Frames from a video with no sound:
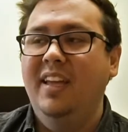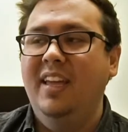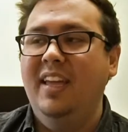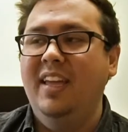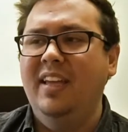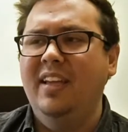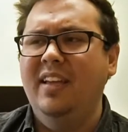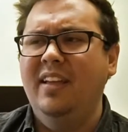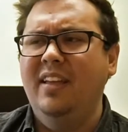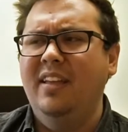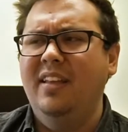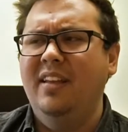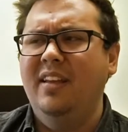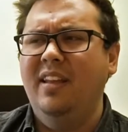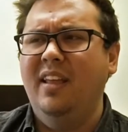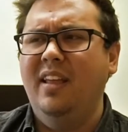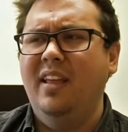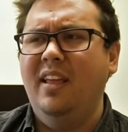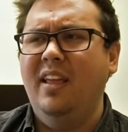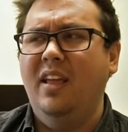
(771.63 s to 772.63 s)
And
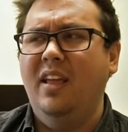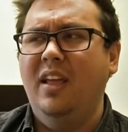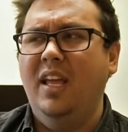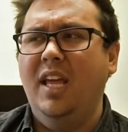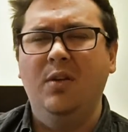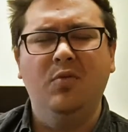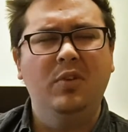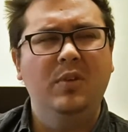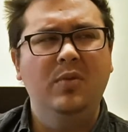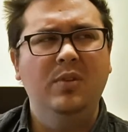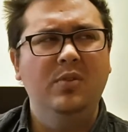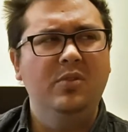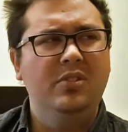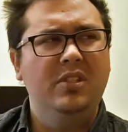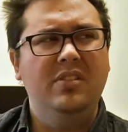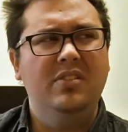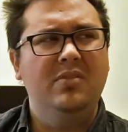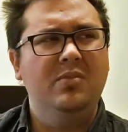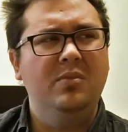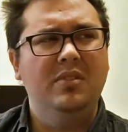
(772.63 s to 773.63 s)
everyone
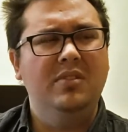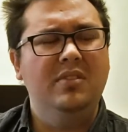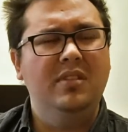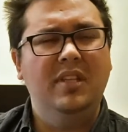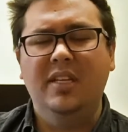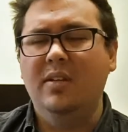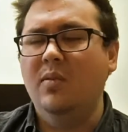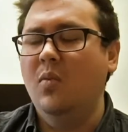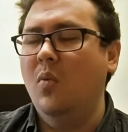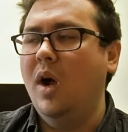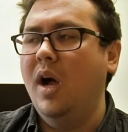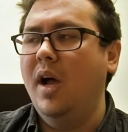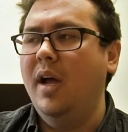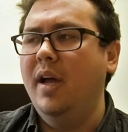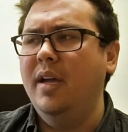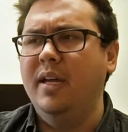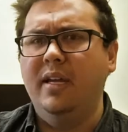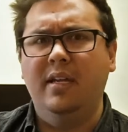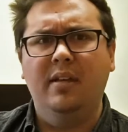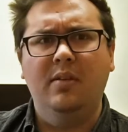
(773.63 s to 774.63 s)
just was like,
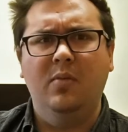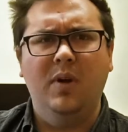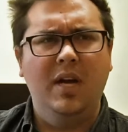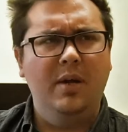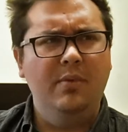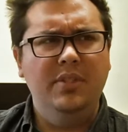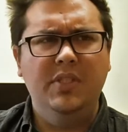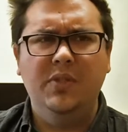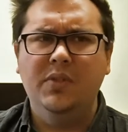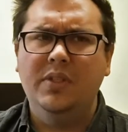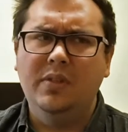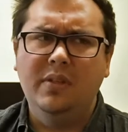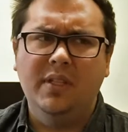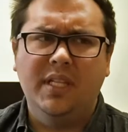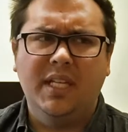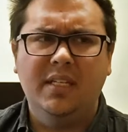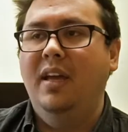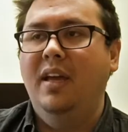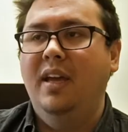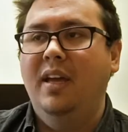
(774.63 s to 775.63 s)
why? Why would you do
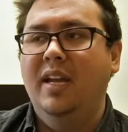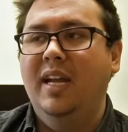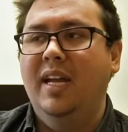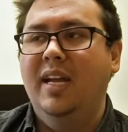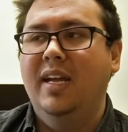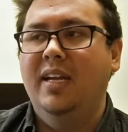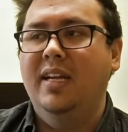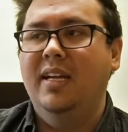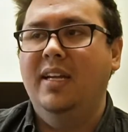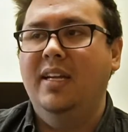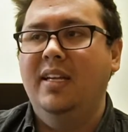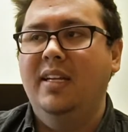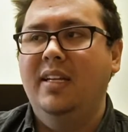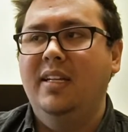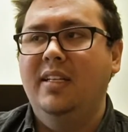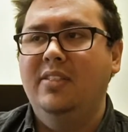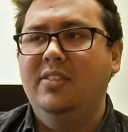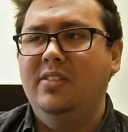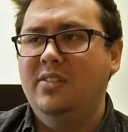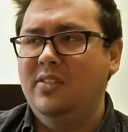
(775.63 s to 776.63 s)
that? And
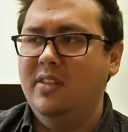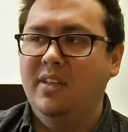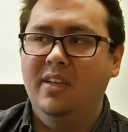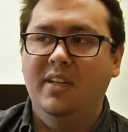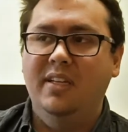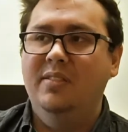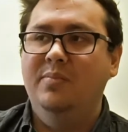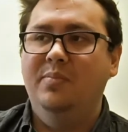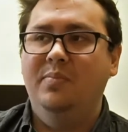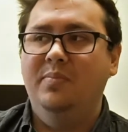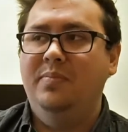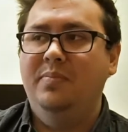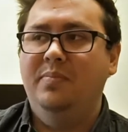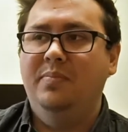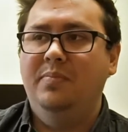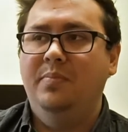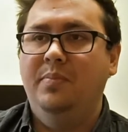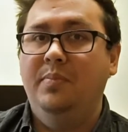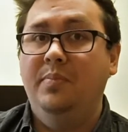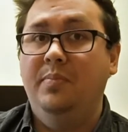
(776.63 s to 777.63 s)
I just thought,
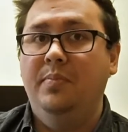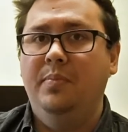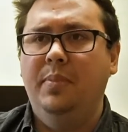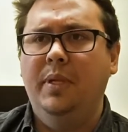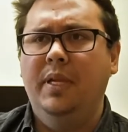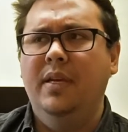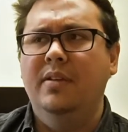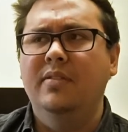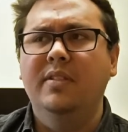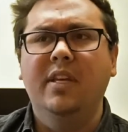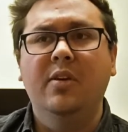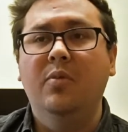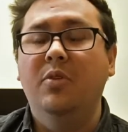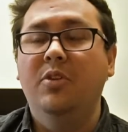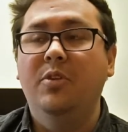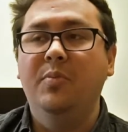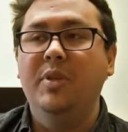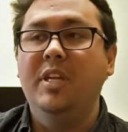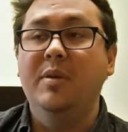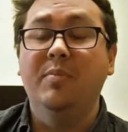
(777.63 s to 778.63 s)
because I don't
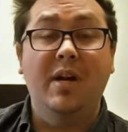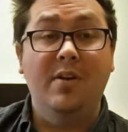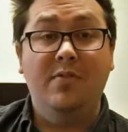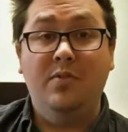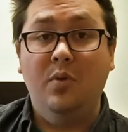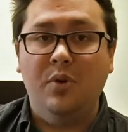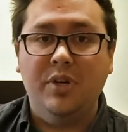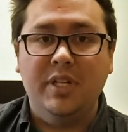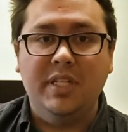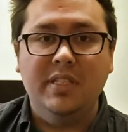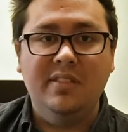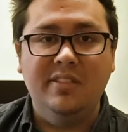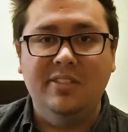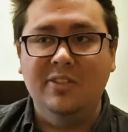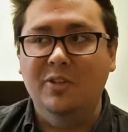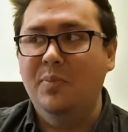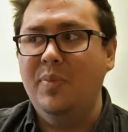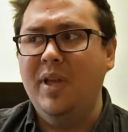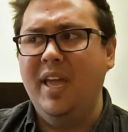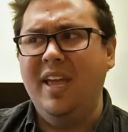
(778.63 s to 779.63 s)
want to be in my 40s
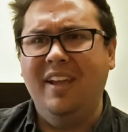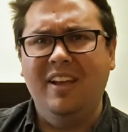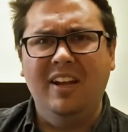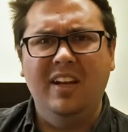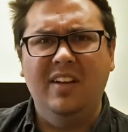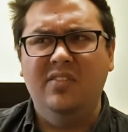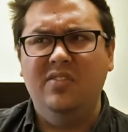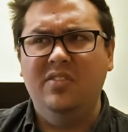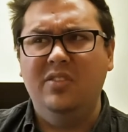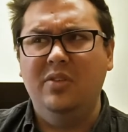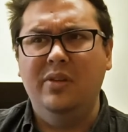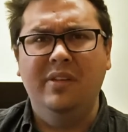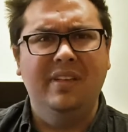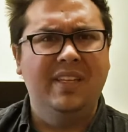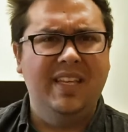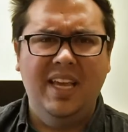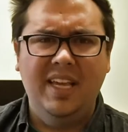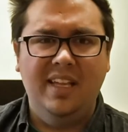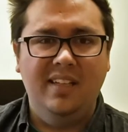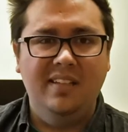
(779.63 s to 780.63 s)
still paying off student
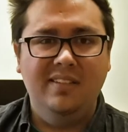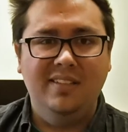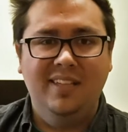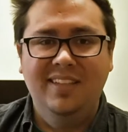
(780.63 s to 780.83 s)
debt.